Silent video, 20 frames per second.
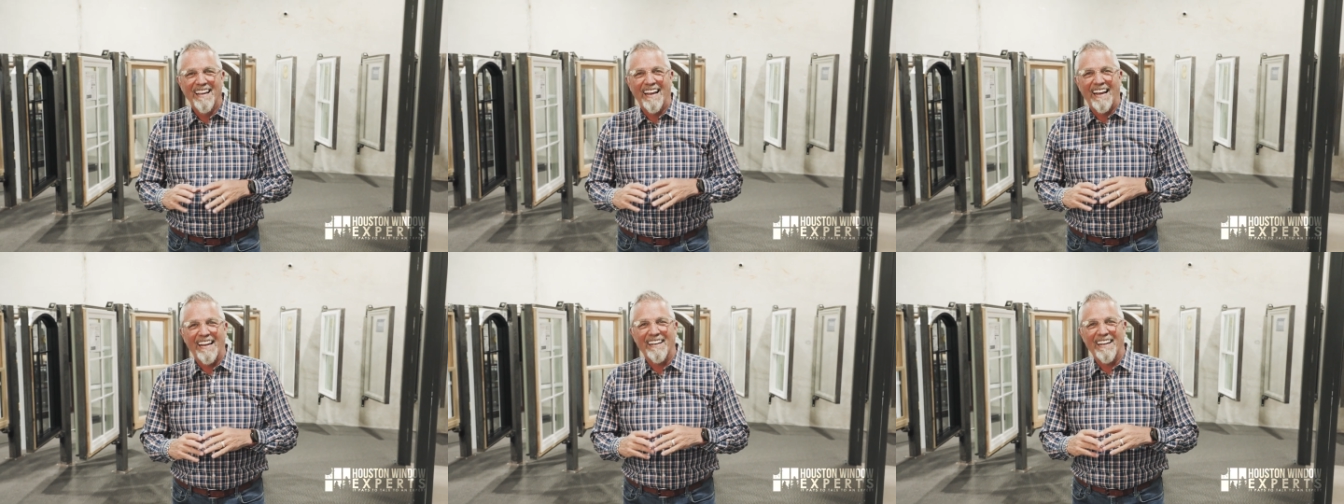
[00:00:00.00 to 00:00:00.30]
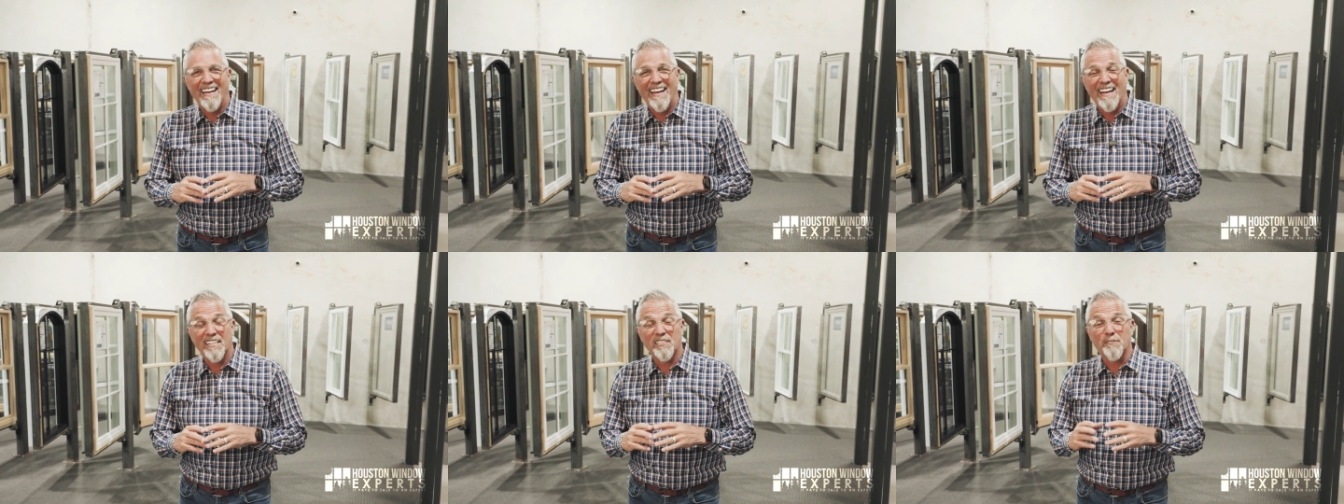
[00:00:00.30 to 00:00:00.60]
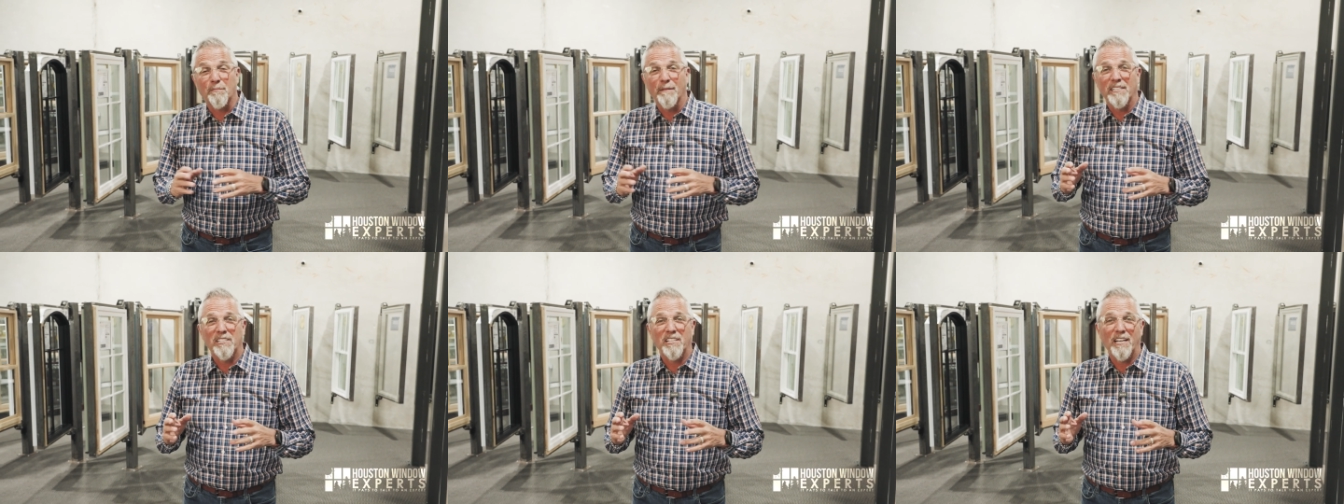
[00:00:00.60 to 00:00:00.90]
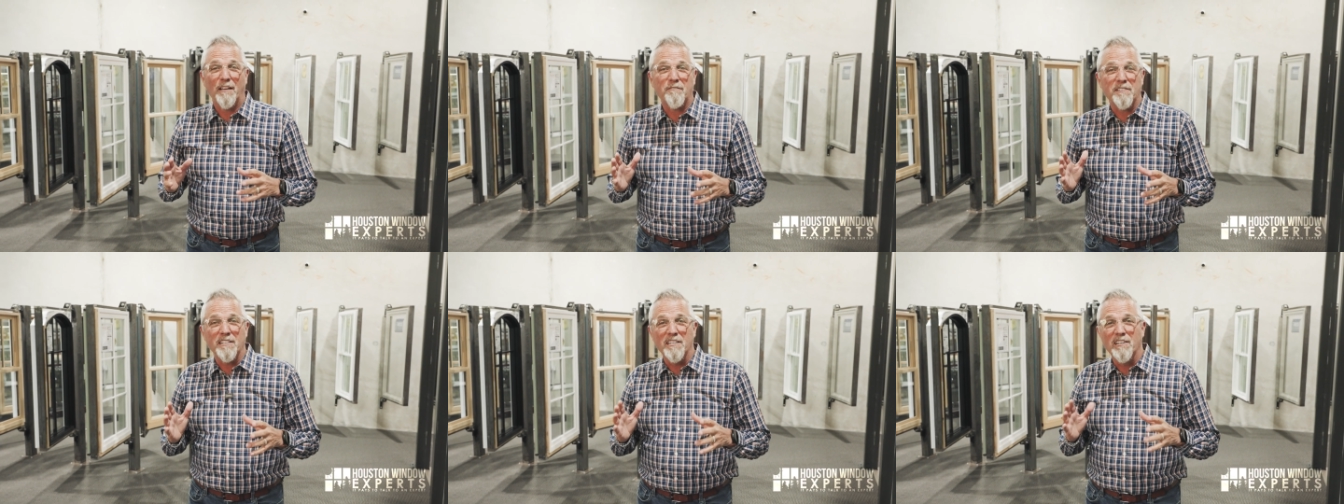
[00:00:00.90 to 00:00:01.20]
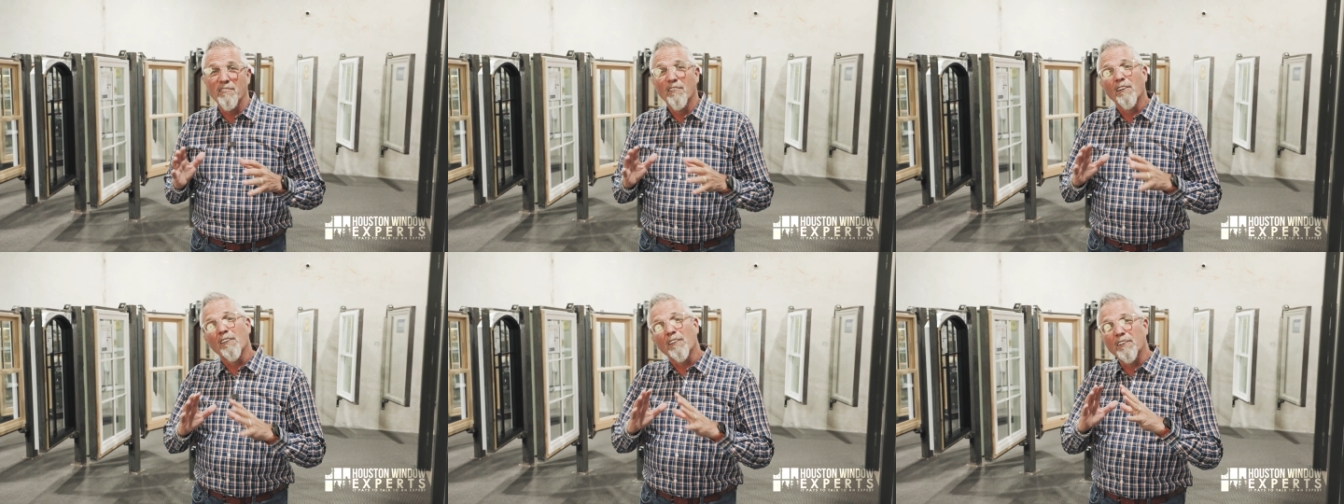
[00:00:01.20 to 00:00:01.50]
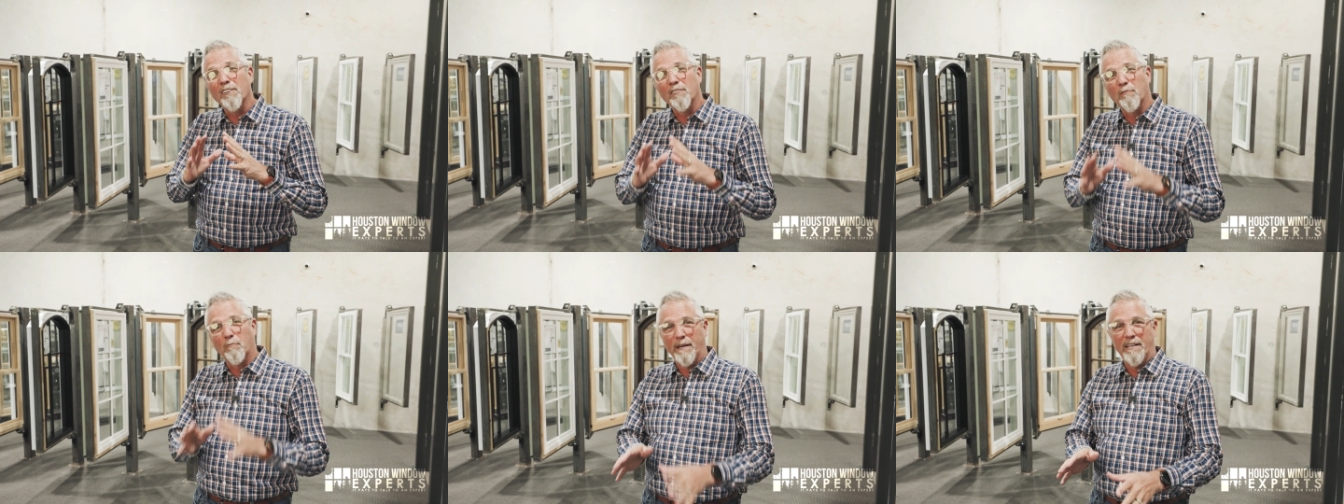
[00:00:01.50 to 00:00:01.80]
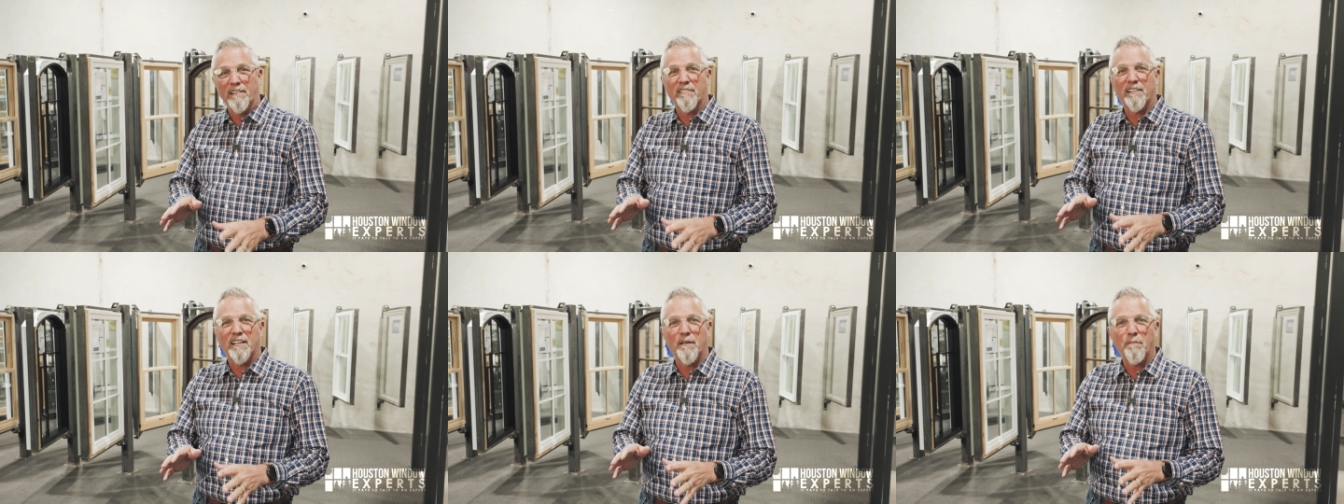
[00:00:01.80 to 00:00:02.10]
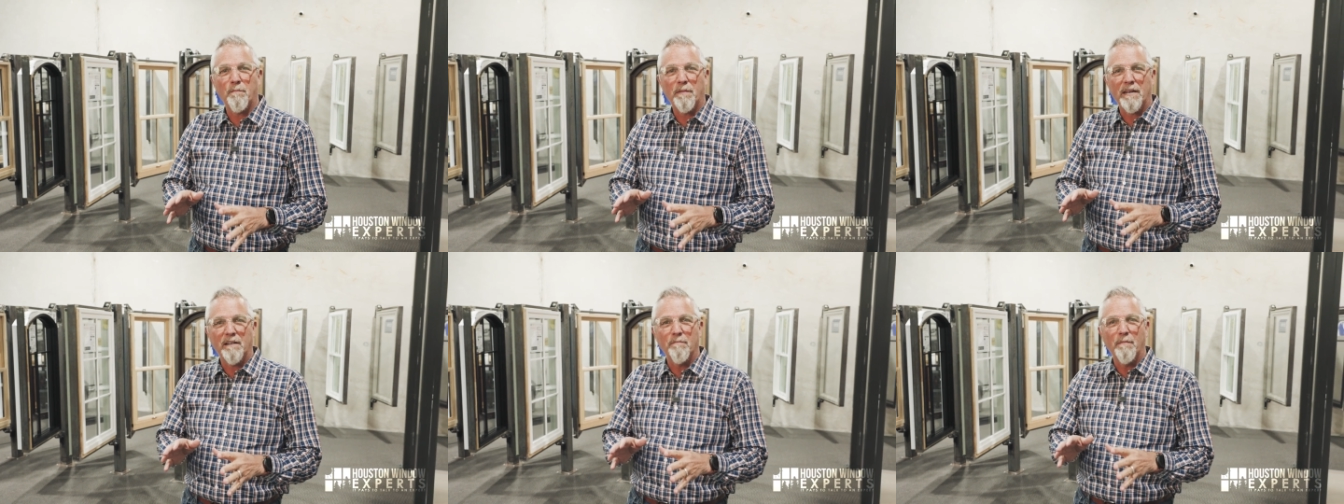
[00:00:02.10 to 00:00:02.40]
and they ask me, Jeff, do you know a good window company